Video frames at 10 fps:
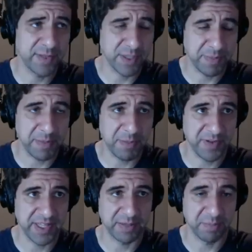people
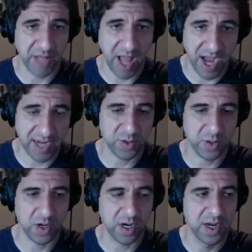feeling blocked
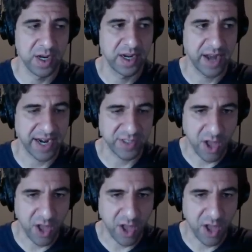or not as